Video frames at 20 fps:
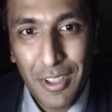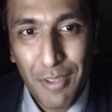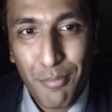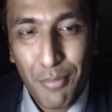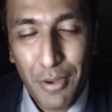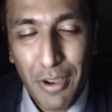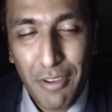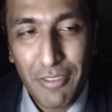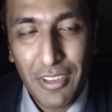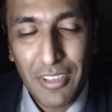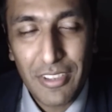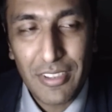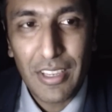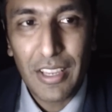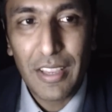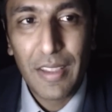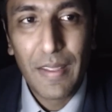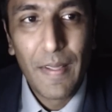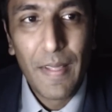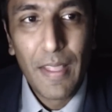
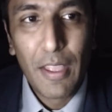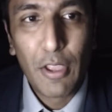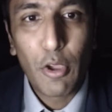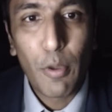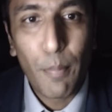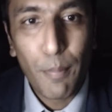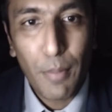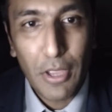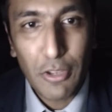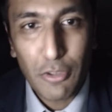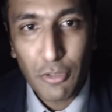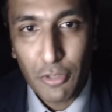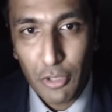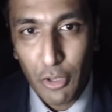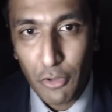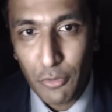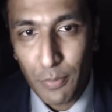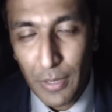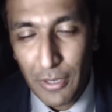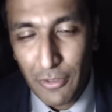previously, compared to
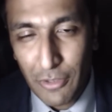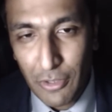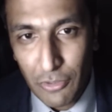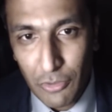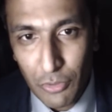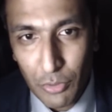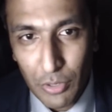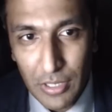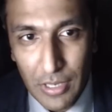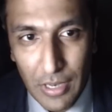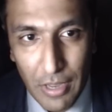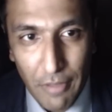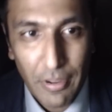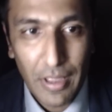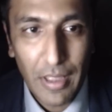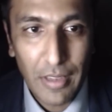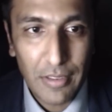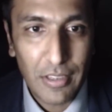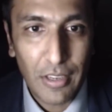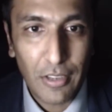those patients who'd never
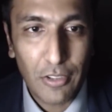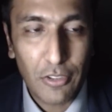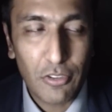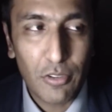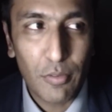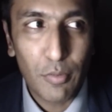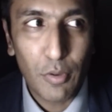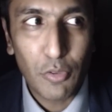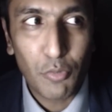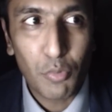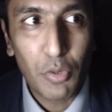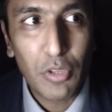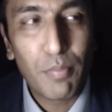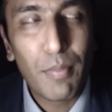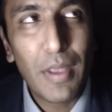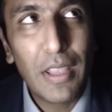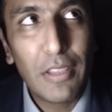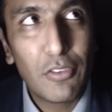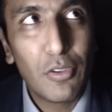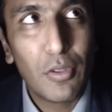had Takotsubos, which
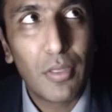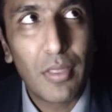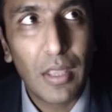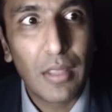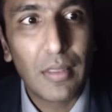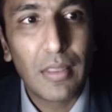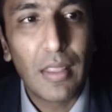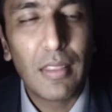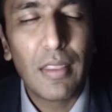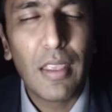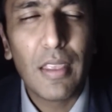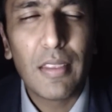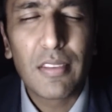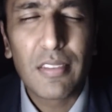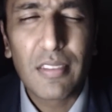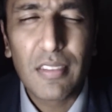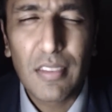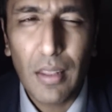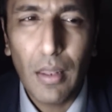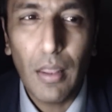makes you think that there's
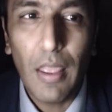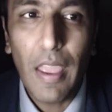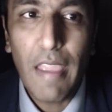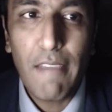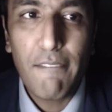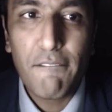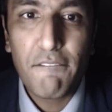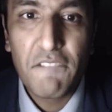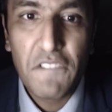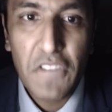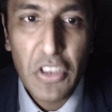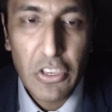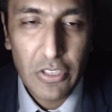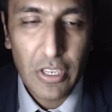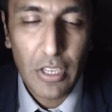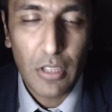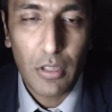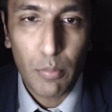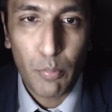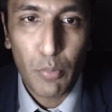still a
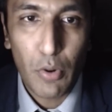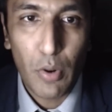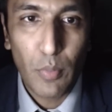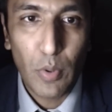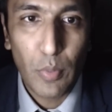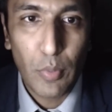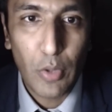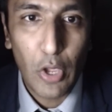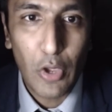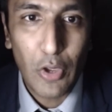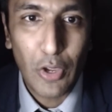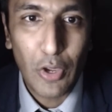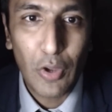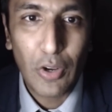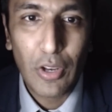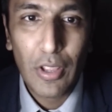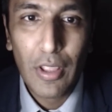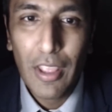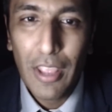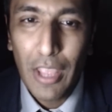physical problem going
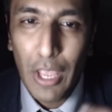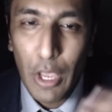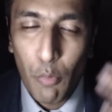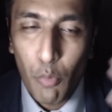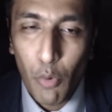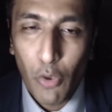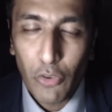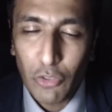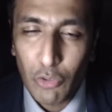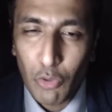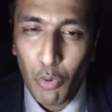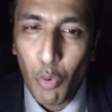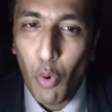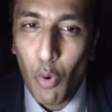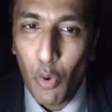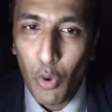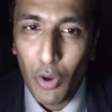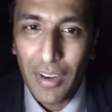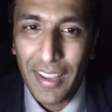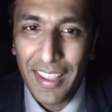on. It wasn't
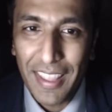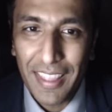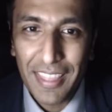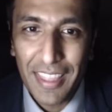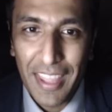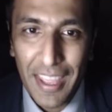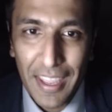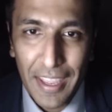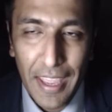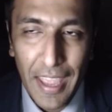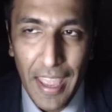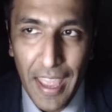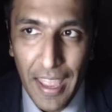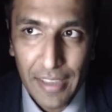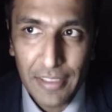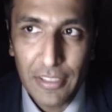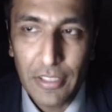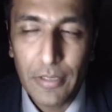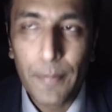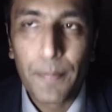all in their
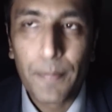head.